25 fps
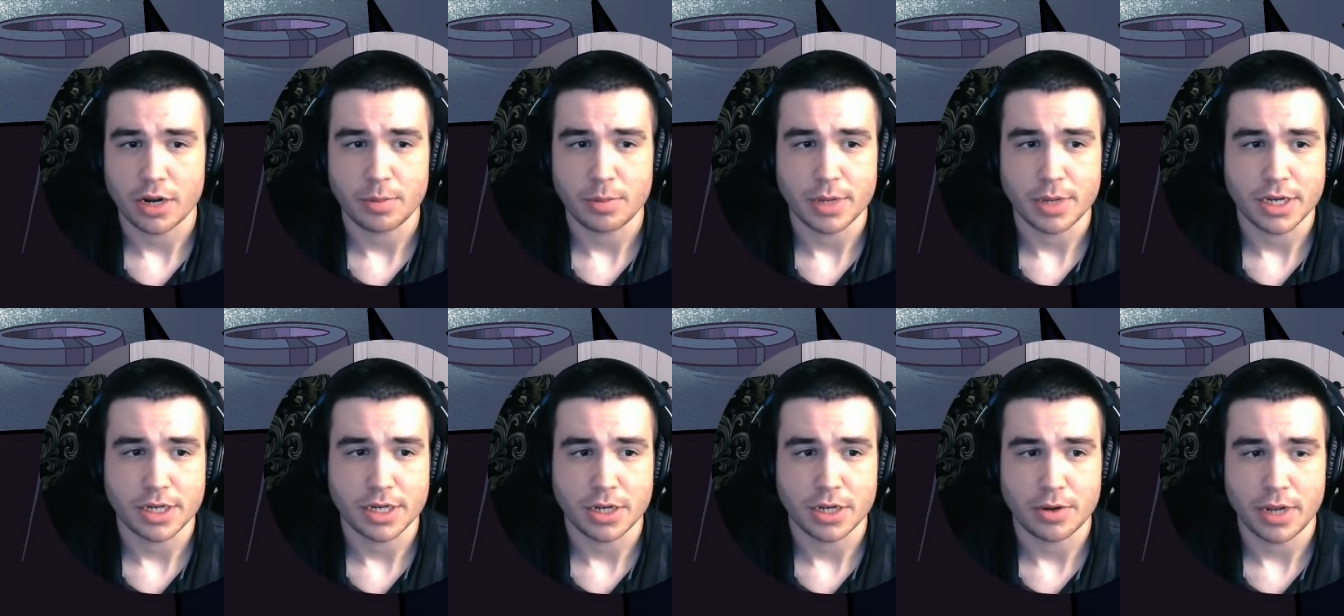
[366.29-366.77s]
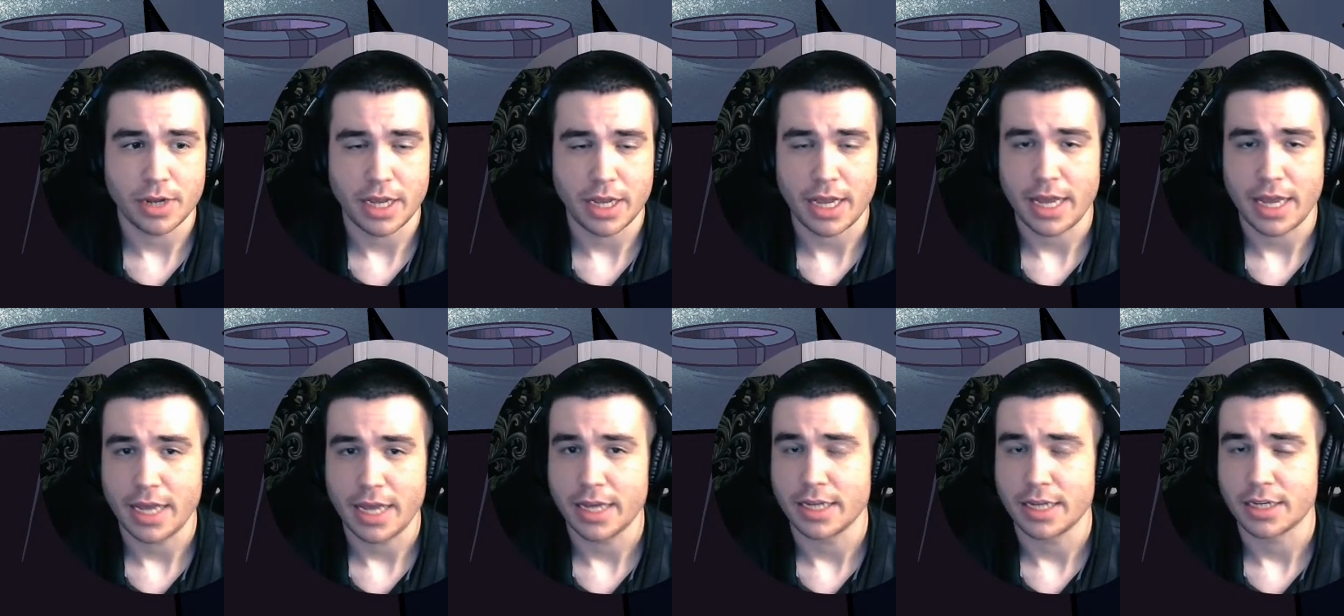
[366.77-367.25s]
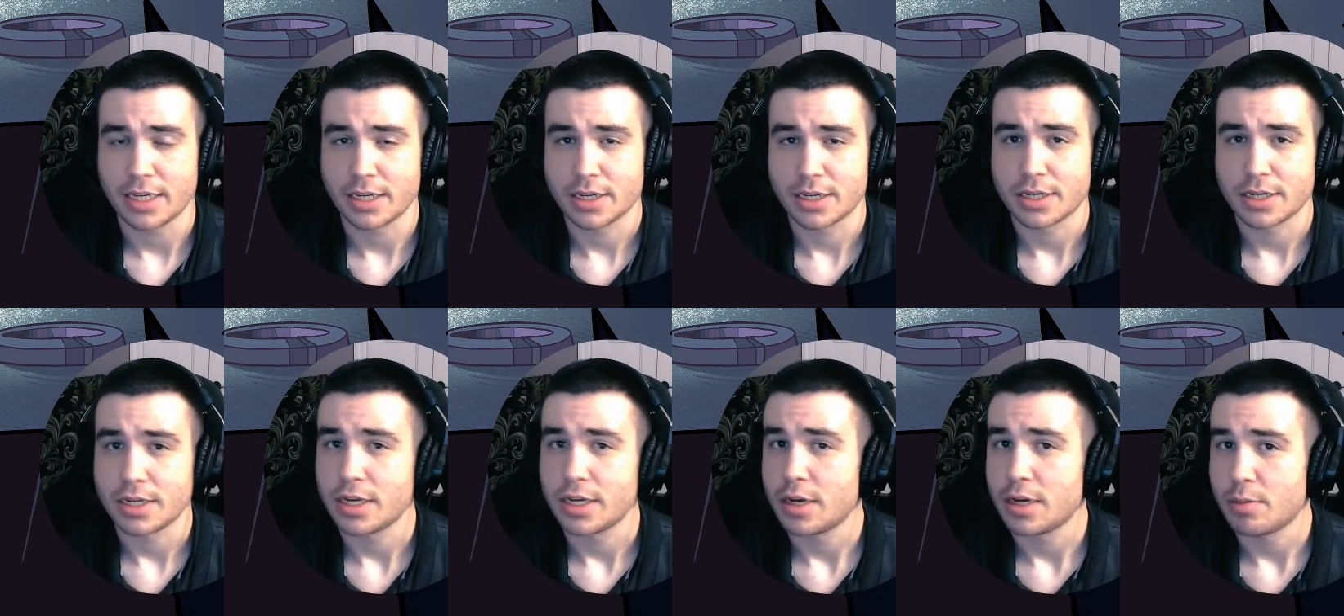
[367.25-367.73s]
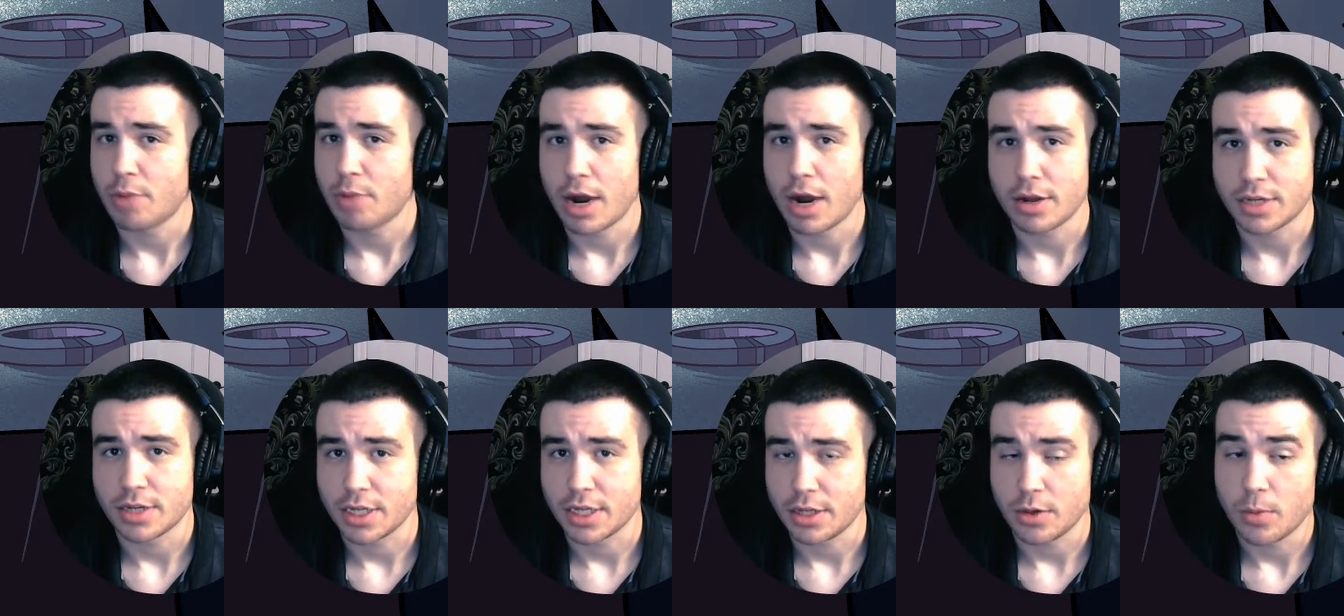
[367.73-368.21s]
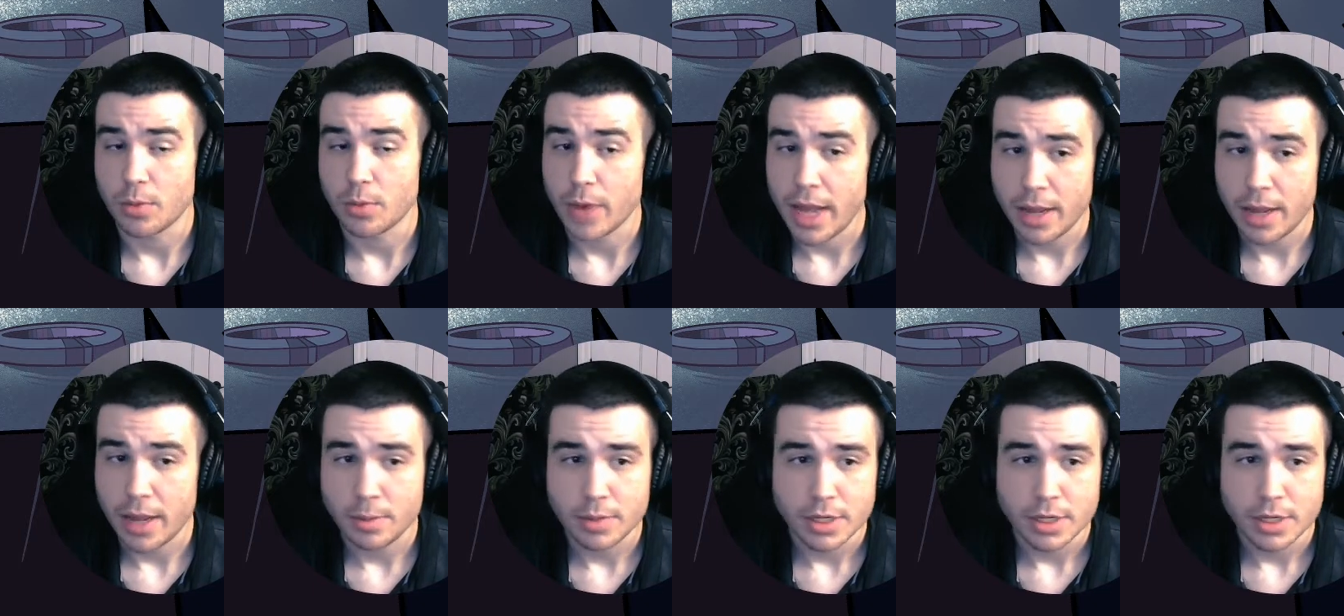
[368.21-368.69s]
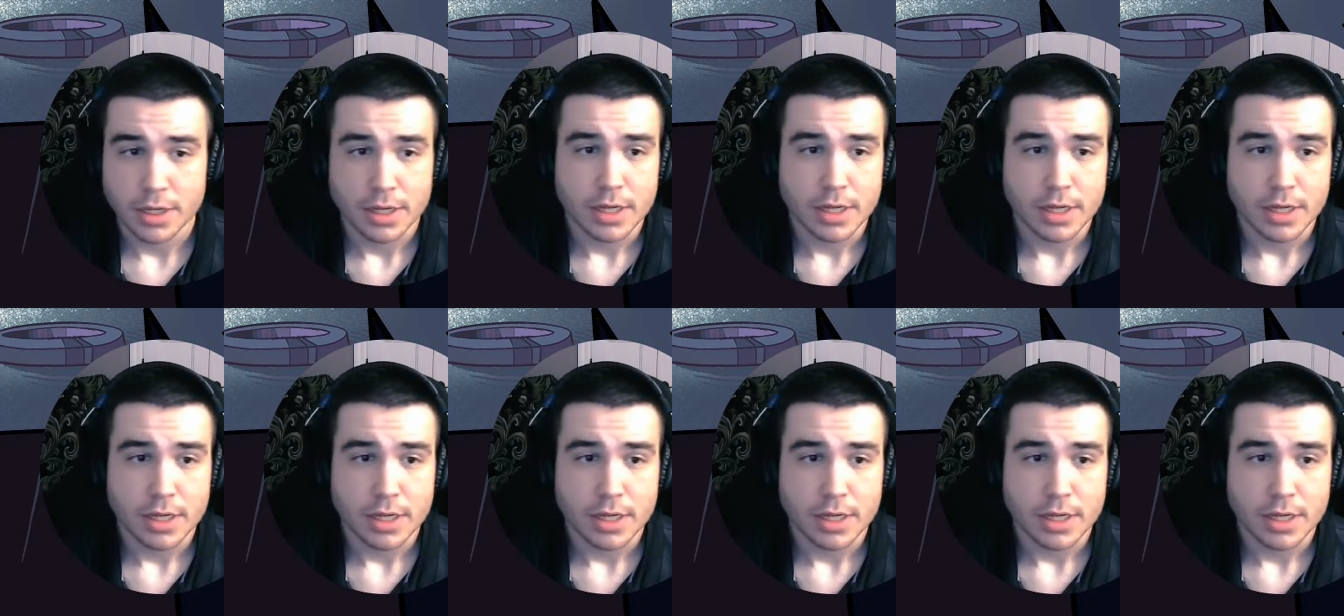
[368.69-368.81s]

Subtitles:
to be doing is browsing the web,